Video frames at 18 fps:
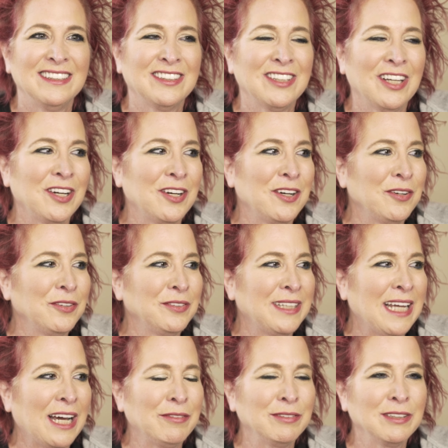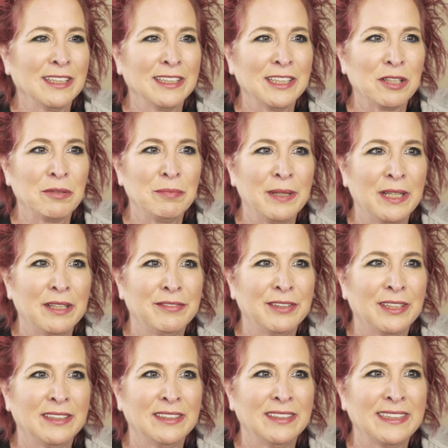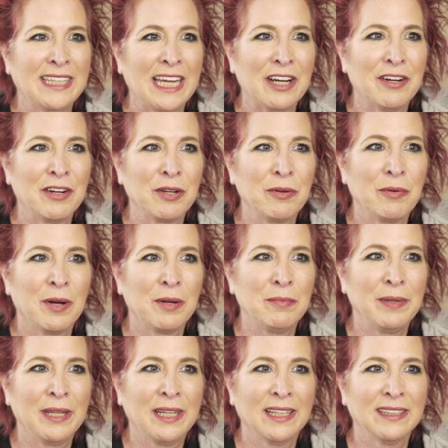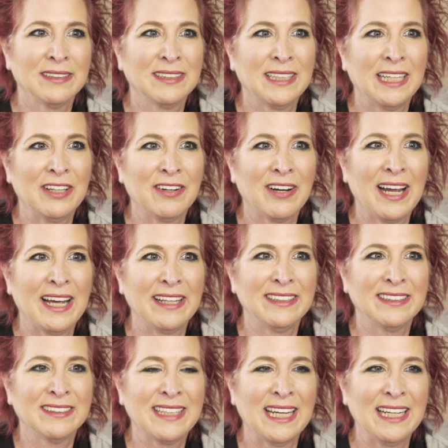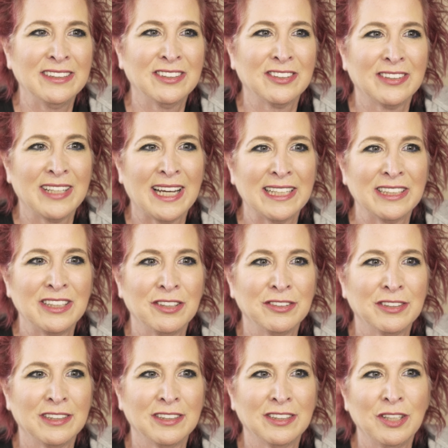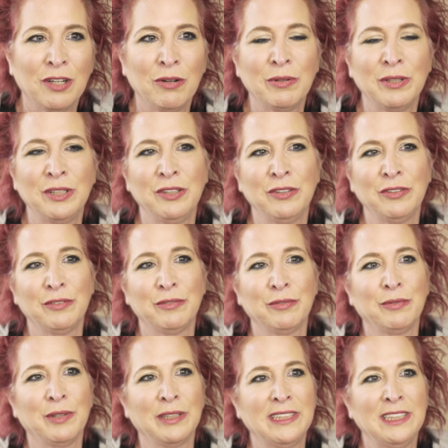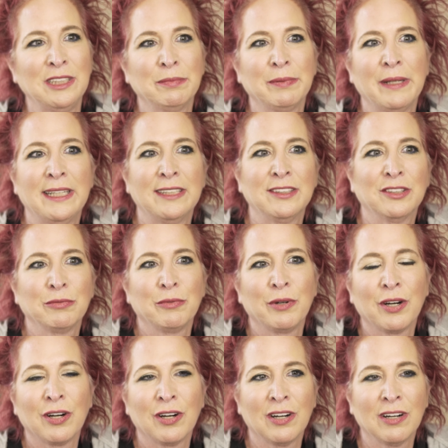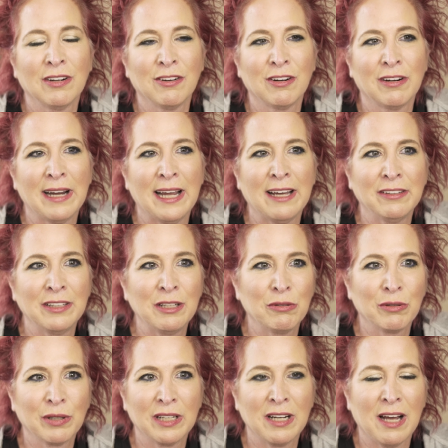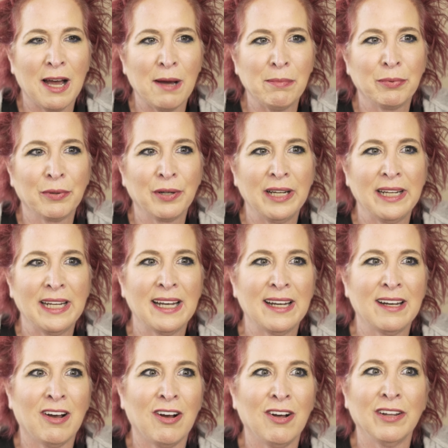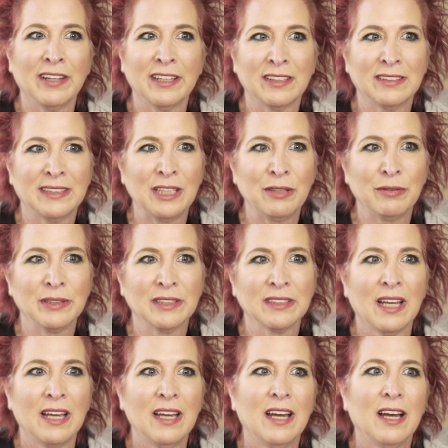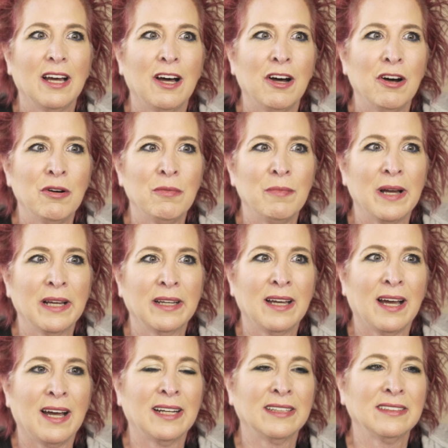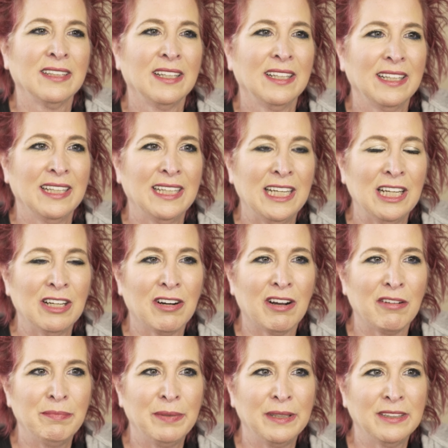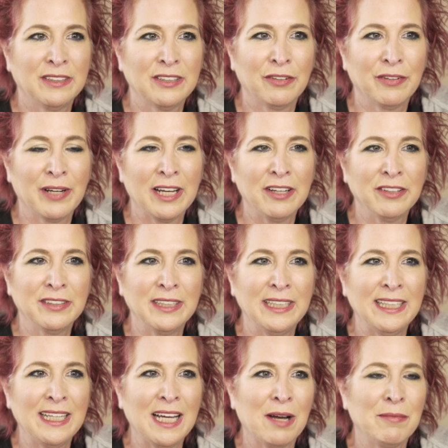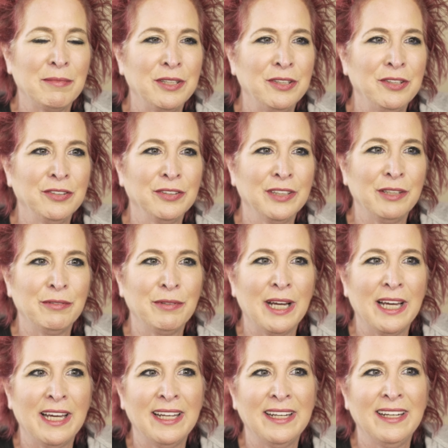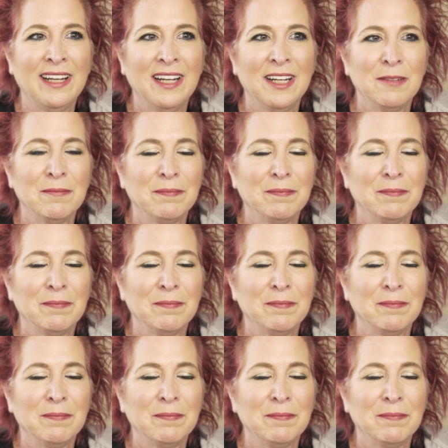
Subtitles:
So that was a little bit of a scary one, because here I had this cancer diagnosis. No one knew what these plans were or how they were going to operate. And all I could think was, oh my gosh, here I've been so healthy, I'm a newlywed,